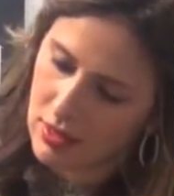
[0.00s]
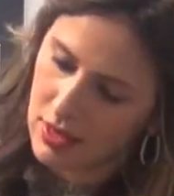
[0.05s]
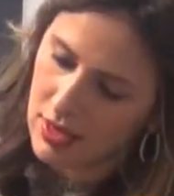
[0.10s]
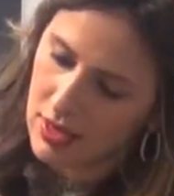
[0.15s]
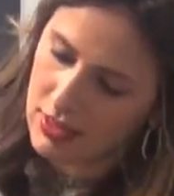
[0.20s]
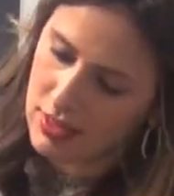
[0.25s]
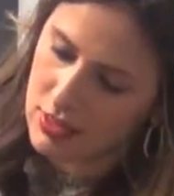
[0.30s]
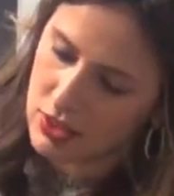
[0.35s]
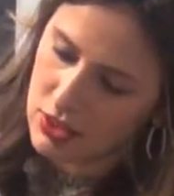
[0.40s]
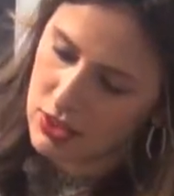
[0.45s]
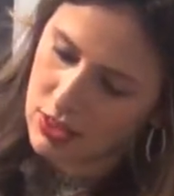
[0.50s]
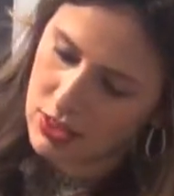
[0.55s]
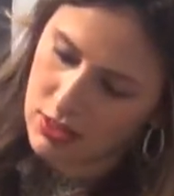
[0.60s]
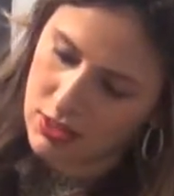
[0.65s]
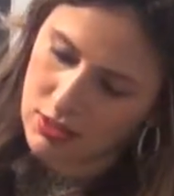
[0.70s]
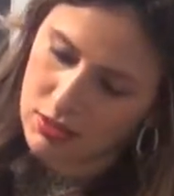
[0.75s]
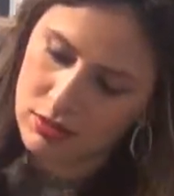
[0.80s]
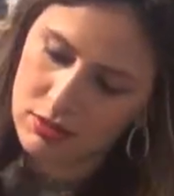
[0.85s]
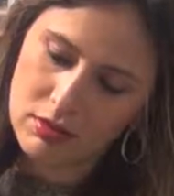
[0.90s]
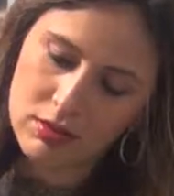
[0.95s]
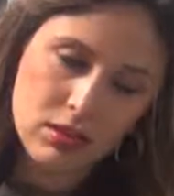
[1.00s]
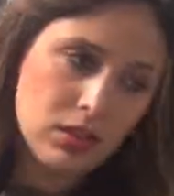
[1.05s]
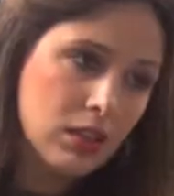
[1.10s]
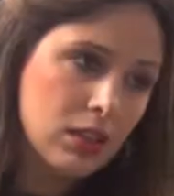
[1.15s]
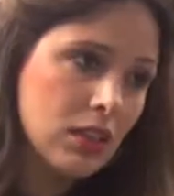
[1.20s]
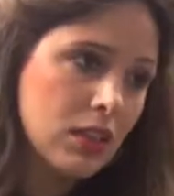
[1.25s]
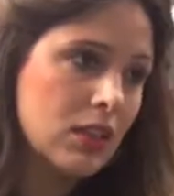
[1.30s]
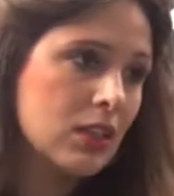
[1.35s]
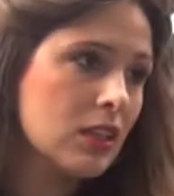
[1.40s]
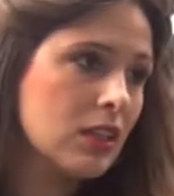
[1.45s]
As you see,
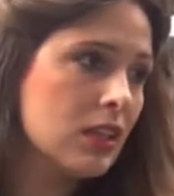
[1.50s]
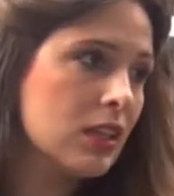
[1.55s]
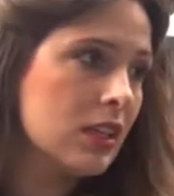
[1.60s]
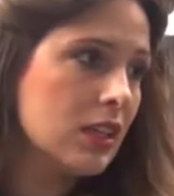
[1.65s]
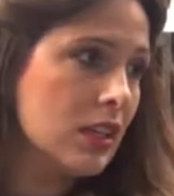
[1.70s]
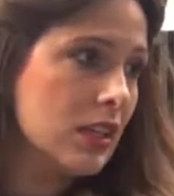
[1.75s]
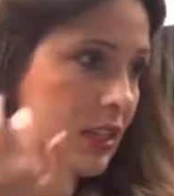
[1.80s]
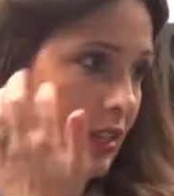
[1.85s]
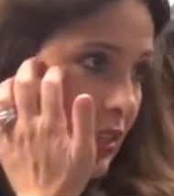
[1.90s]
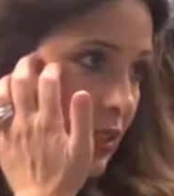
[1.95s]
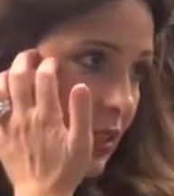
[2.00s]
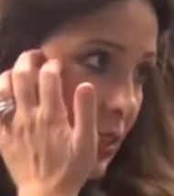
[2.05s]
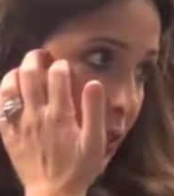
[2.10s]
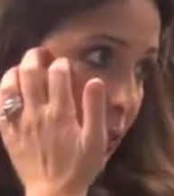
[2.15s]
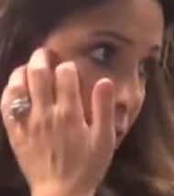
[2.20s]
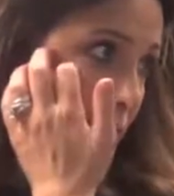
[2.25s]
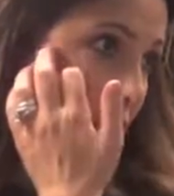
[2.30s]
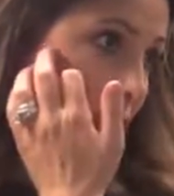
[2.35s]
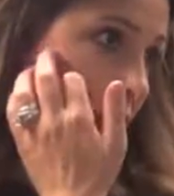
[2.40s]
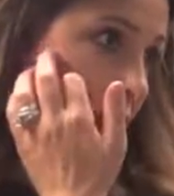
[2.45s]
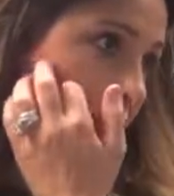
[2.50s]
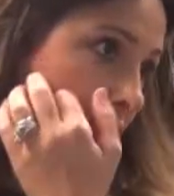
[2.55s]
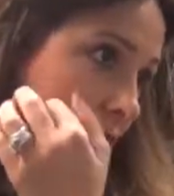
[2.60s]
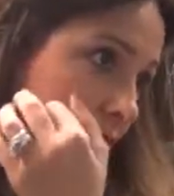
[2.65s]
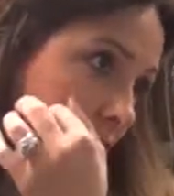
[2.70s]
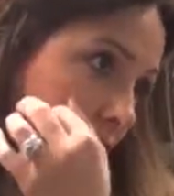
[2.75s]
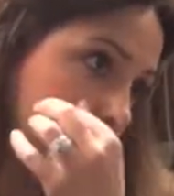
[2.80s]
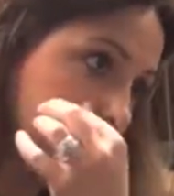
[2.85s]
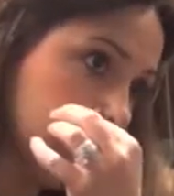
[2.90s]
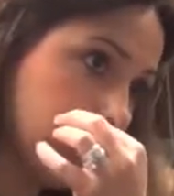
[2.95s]
it's as simple as
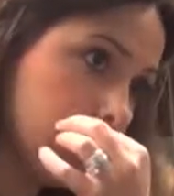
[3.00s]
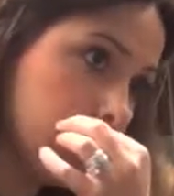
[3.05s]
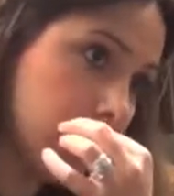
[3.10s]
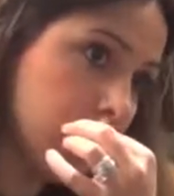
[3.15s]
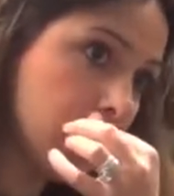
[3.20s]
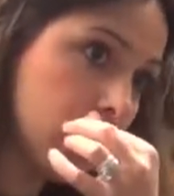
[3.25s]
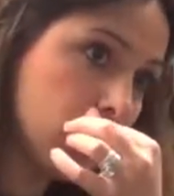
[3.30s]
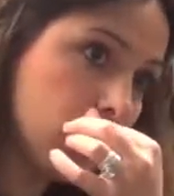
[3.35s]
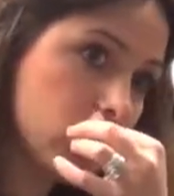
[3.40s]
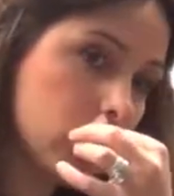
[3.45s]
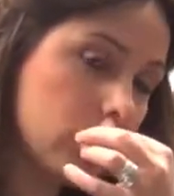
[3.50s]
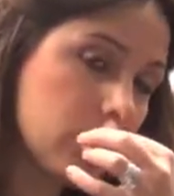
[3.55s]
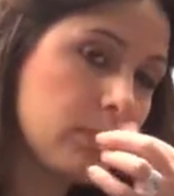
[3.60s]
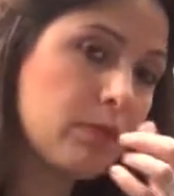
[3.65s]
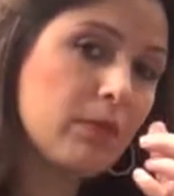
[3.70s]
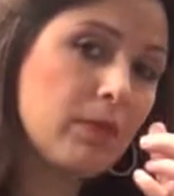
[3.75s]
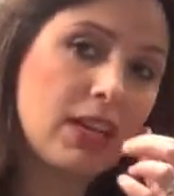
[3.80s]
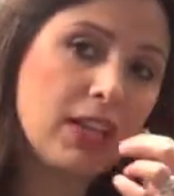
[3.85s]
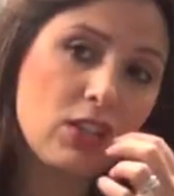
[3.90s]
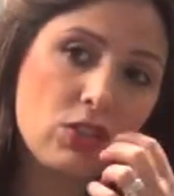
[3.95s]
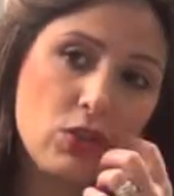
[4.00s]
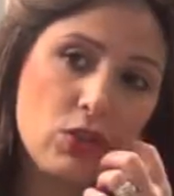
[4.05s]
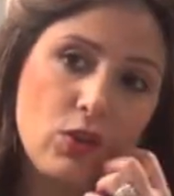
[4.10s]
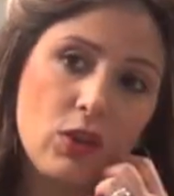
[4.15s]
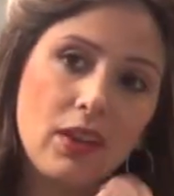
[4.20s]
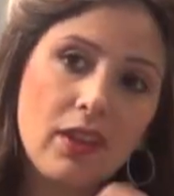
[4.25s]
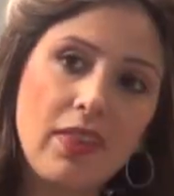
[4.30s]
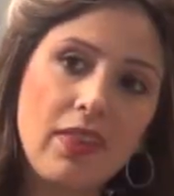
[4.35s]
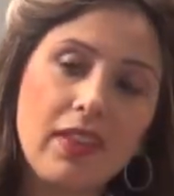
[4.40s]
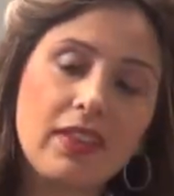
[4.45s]
that. Can you just make
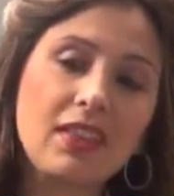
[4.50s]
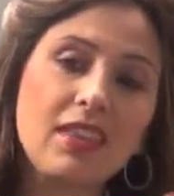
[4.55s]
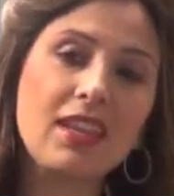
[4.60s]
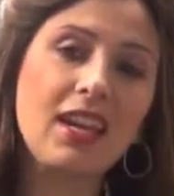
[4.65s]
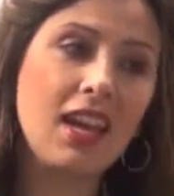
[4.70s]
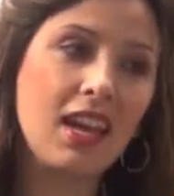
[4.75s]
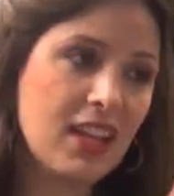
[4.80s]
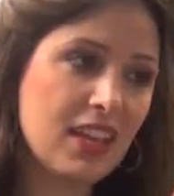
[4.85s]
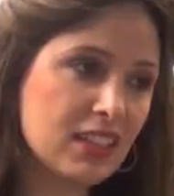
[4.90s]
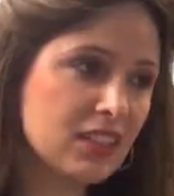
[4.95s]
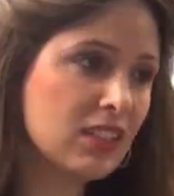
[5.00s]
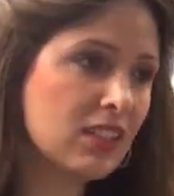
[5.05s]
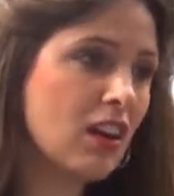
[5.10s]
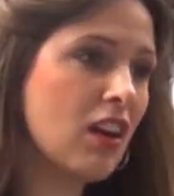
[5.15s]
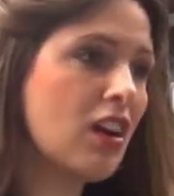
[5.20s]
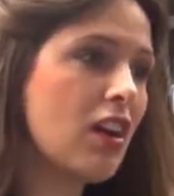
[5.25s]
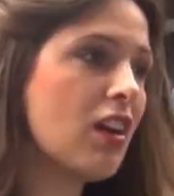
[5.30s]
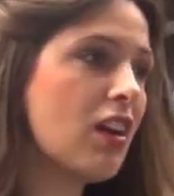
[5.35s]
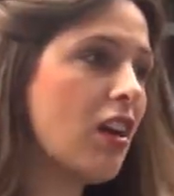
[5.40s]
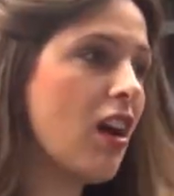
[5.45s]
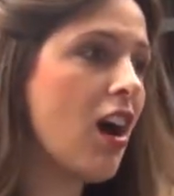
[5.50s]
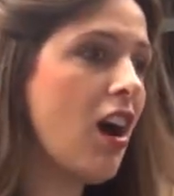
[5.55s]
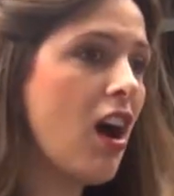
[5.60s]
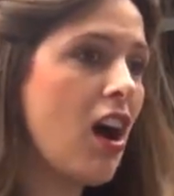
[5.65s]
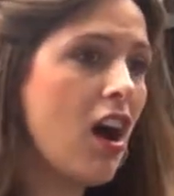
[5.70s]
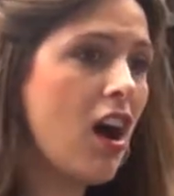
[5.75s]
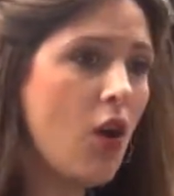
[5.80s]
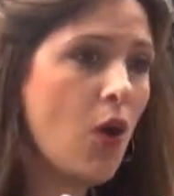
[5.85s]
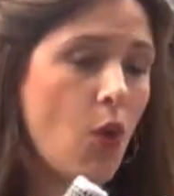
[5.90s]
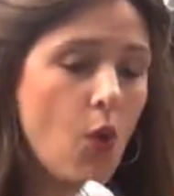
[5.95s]
sure that the ends are
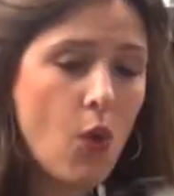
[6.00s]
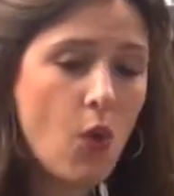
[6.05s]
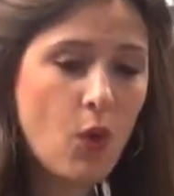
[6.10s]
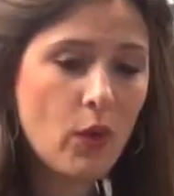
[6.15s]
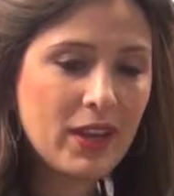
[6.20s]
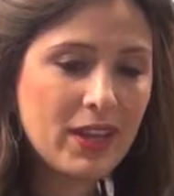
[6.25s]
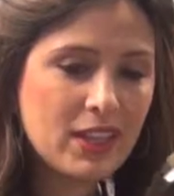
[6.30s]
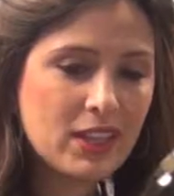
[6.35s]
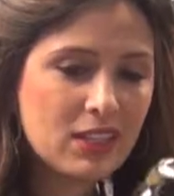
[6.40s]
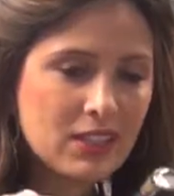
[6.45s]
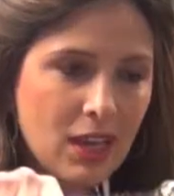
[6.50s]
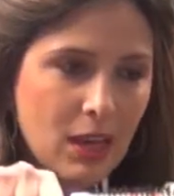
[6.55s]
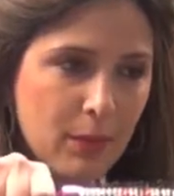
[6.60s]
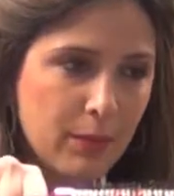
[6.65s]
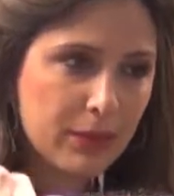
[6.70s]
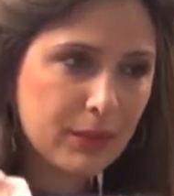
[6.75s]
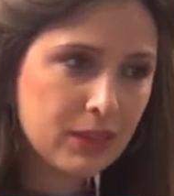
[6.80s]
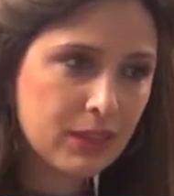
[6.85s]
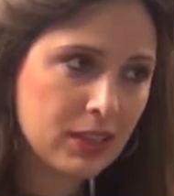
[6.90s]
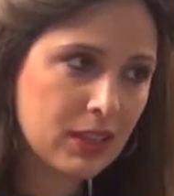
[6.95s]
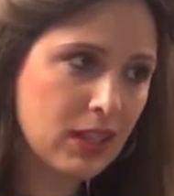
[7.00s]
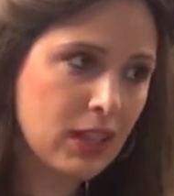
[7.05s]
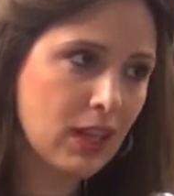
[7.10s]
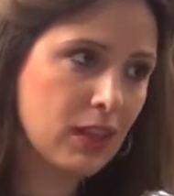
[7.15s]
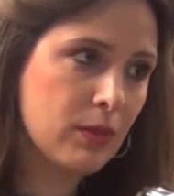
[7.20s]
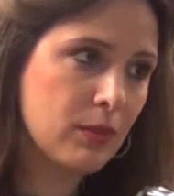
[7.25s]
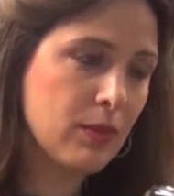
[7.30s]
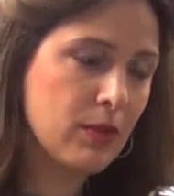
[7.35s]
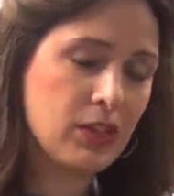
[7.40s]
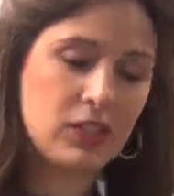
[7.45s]
always completely on
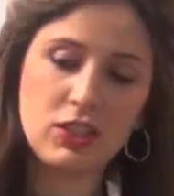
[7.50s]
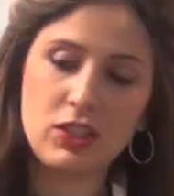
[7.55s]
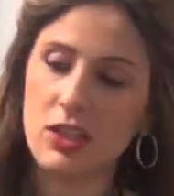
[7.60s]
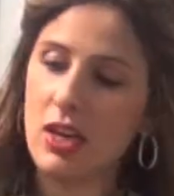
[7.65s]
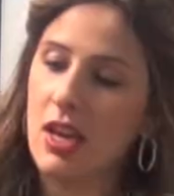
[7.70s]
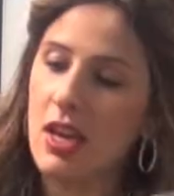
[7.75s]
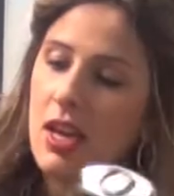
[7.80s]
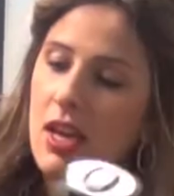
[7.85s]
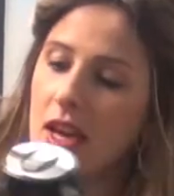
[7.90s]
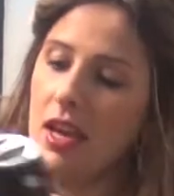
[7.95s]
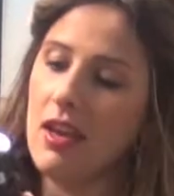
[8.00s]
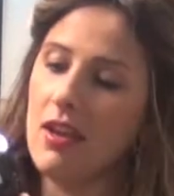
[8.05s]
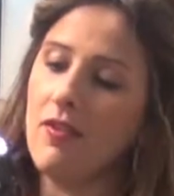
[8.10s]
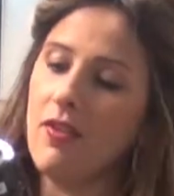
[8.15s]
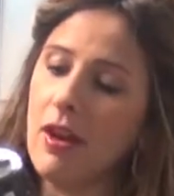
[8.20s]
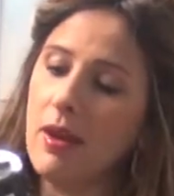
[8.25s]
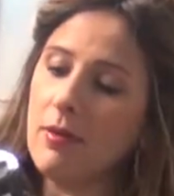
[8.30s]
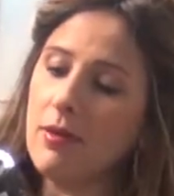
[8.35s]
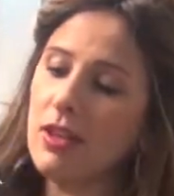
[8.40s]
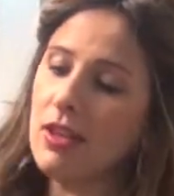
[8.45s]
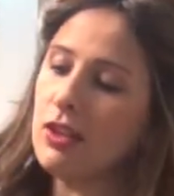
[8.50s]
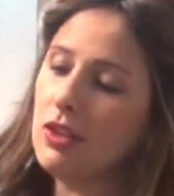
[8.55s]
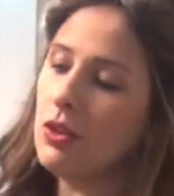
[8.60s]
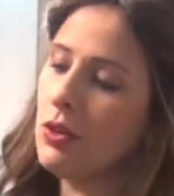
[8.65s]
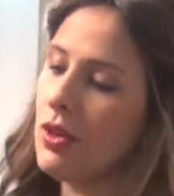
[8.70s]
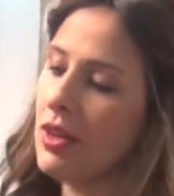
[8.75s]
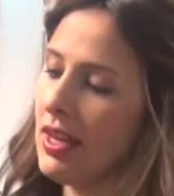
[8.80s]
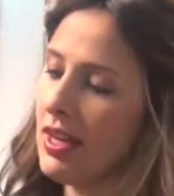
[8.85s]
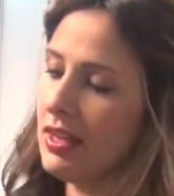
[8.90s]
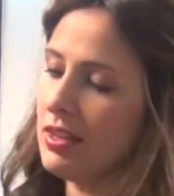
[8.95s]
the brush? If I'm going to
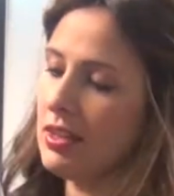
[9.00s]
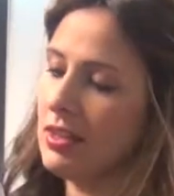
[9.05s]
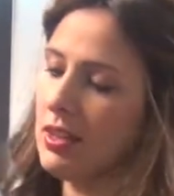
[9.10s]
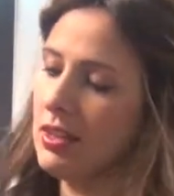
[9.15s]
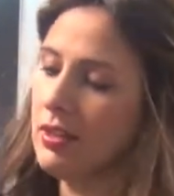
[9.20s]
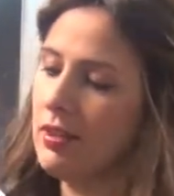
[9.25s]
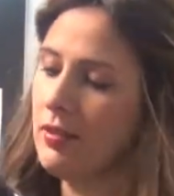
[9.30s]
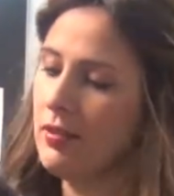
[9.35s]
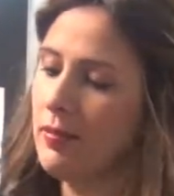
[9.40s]
do this,